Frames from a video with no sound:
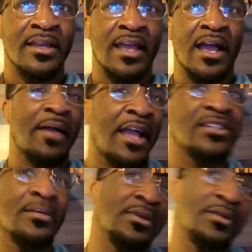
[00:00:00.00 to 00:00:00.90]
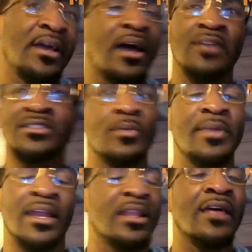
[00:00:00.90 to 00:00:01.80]
actually, I'm not, yeah, I'll still be
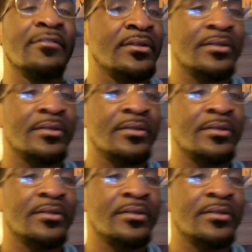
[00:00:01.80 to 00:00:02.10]
at 11.